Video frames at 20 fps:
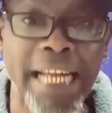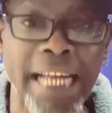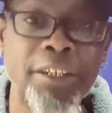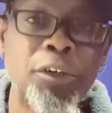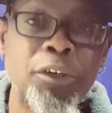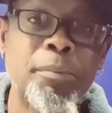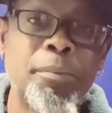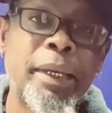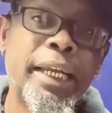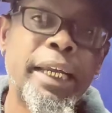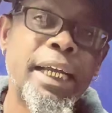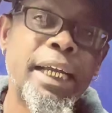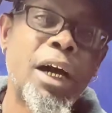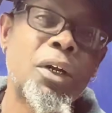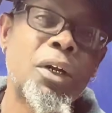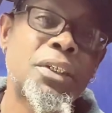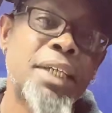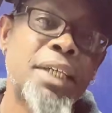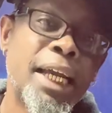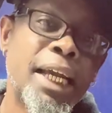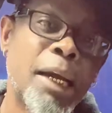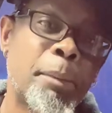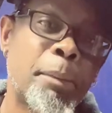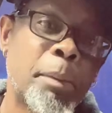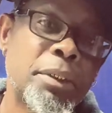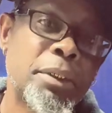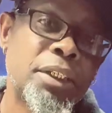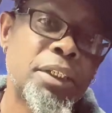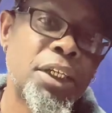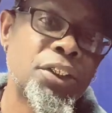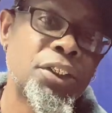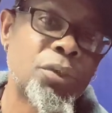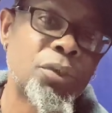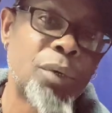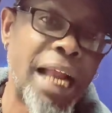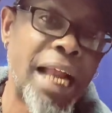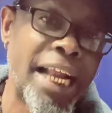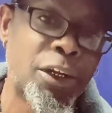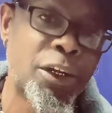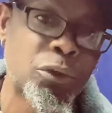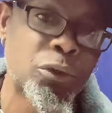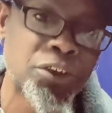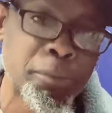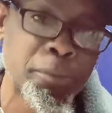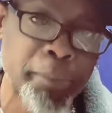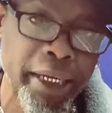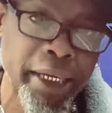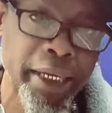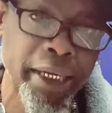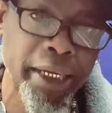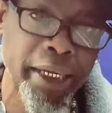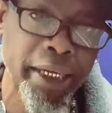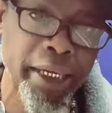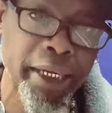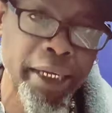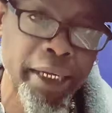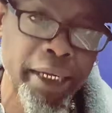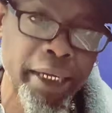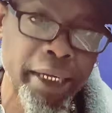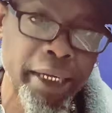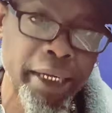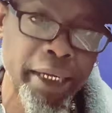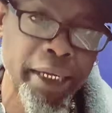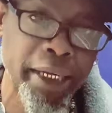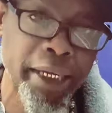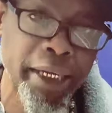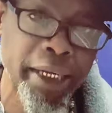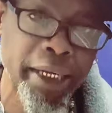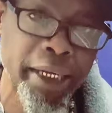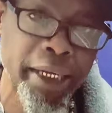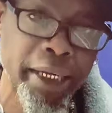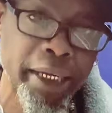I do MIG all the time, but I'm going to tell you what, I do some MIG welding tomorrow.